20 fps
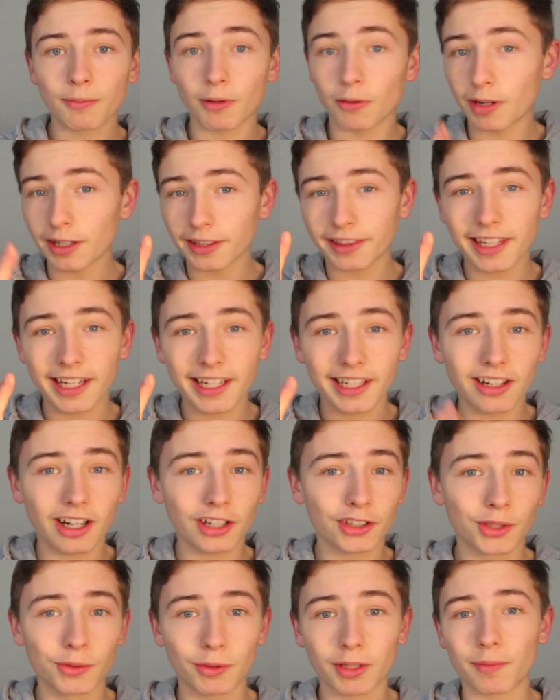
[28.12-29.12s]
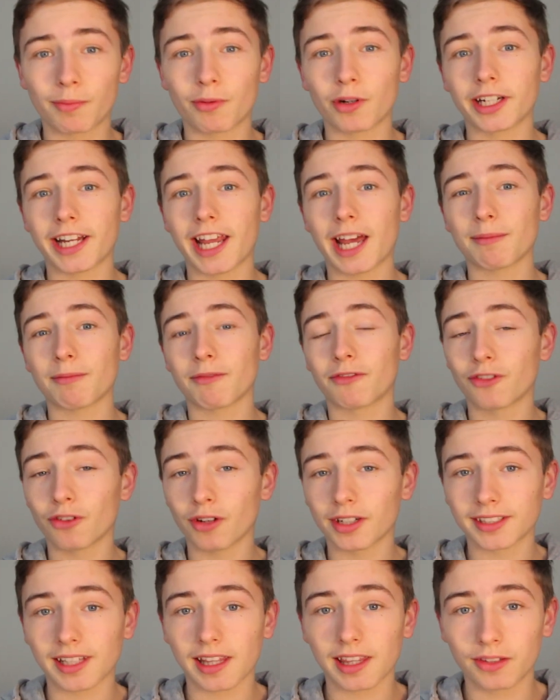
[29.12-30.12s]
But one thing I do want to point out
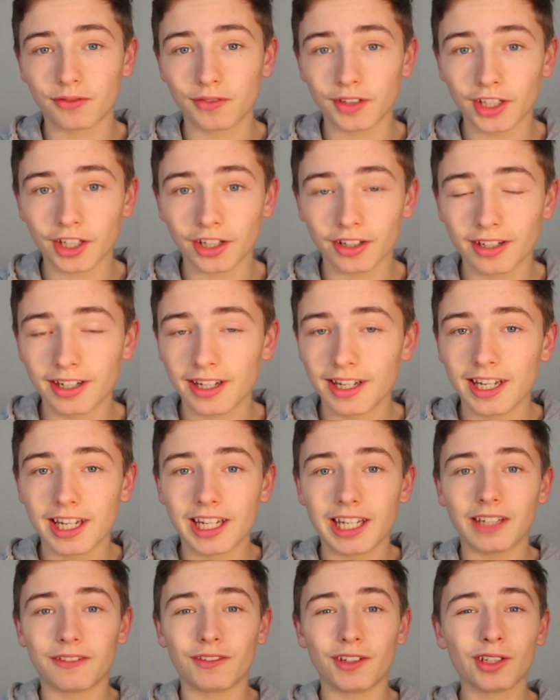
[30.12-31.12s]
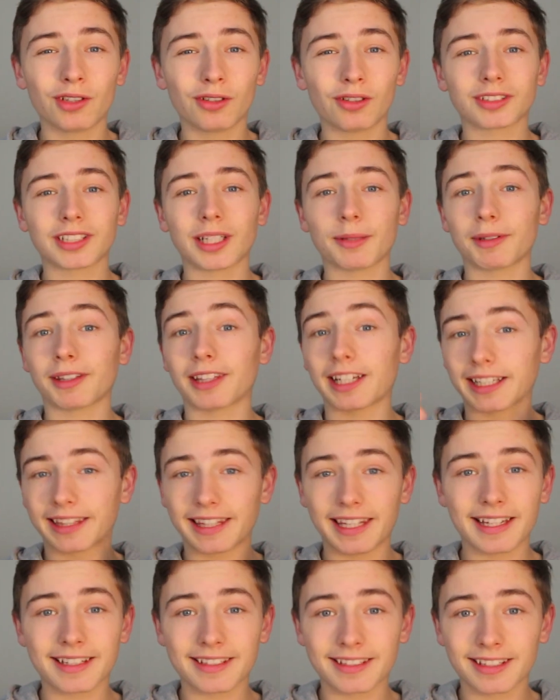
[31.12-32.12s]
before I start this video, if you look something
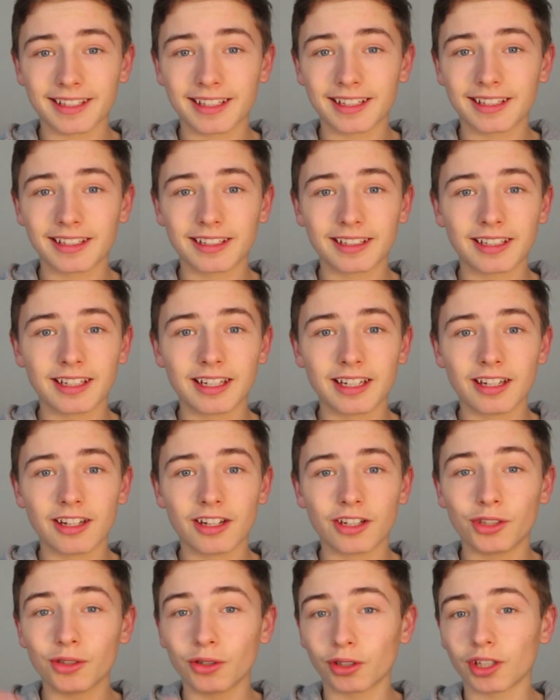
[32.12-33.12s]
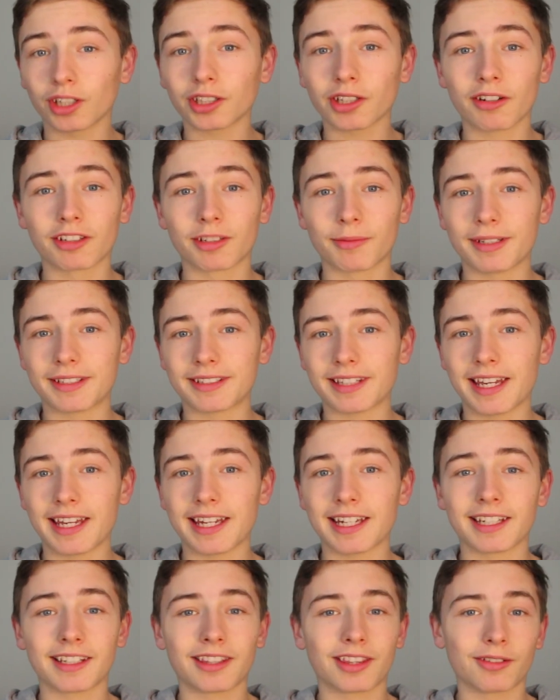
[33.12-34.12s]
like this, you're not going to be
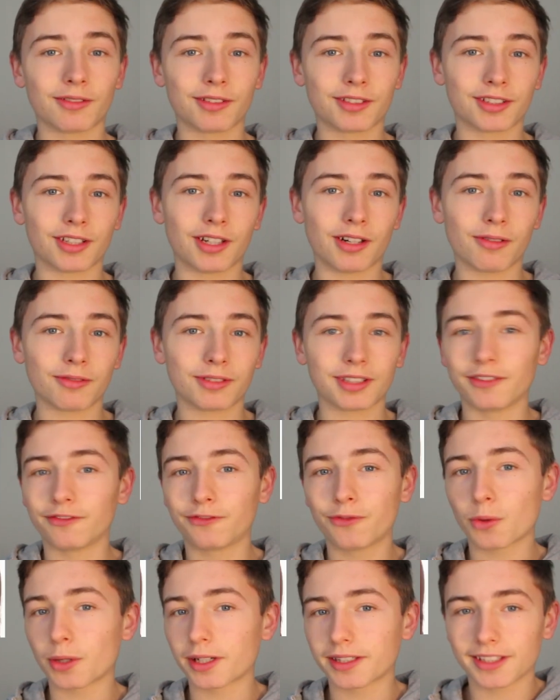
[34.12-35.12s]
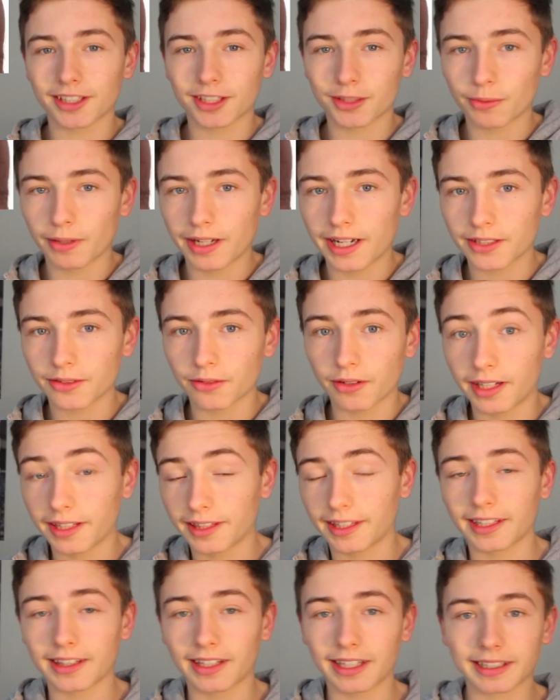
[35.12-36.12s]
seeing the results in 4 to 6 weeks or
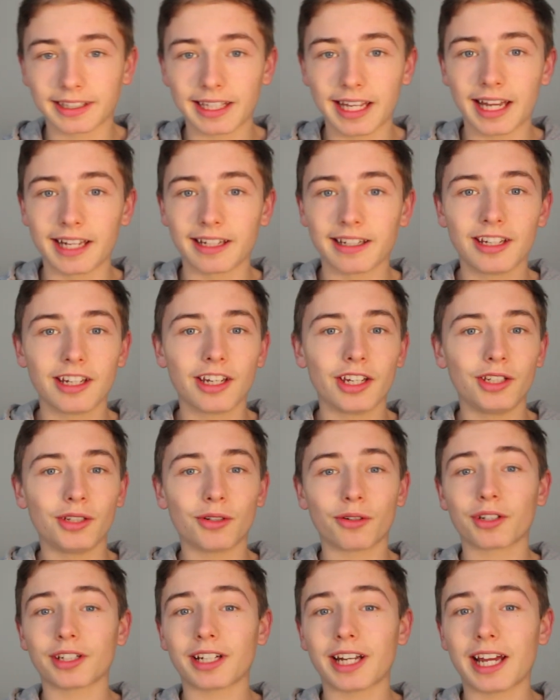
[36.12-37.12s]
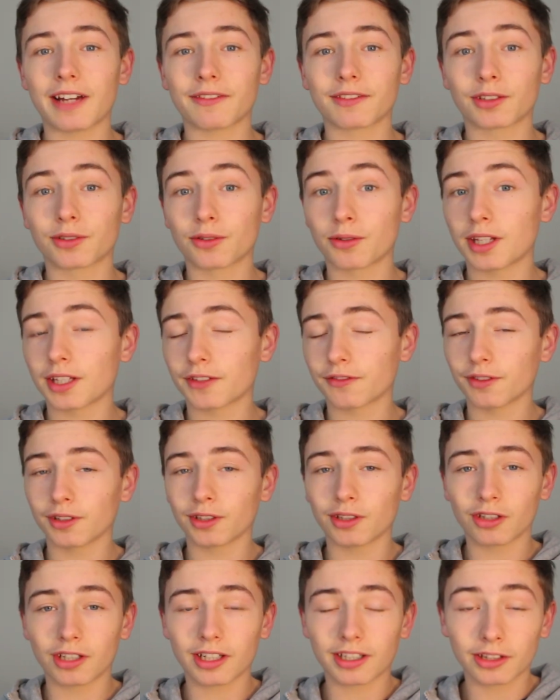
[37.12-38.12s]
anything like that. You're going to have to do this for
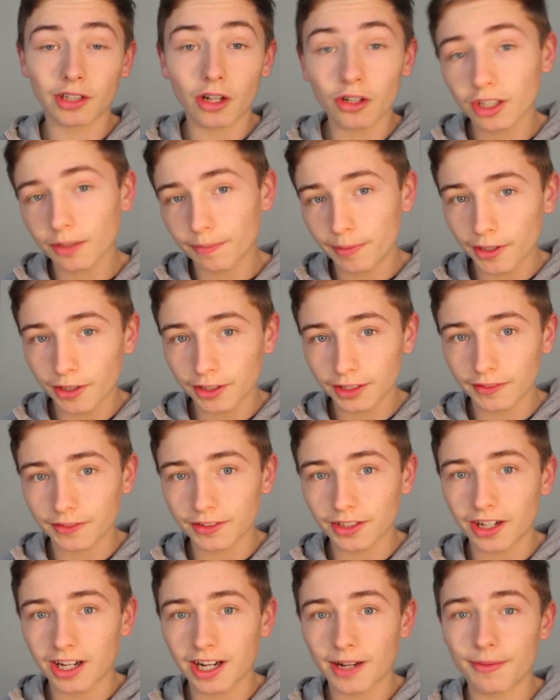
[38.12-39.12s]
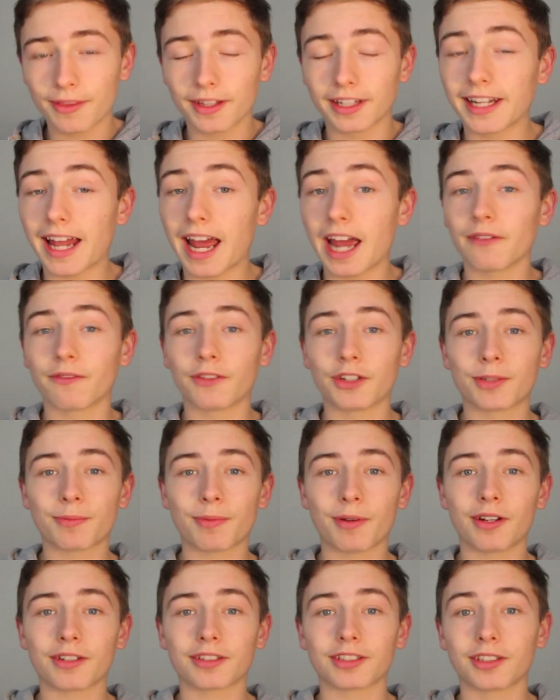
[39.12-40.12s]
a longer period of time than an
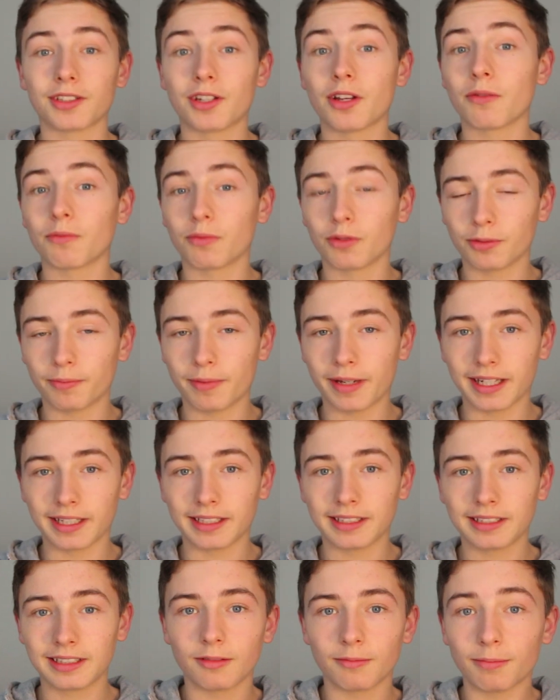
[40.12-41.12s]
average person would be.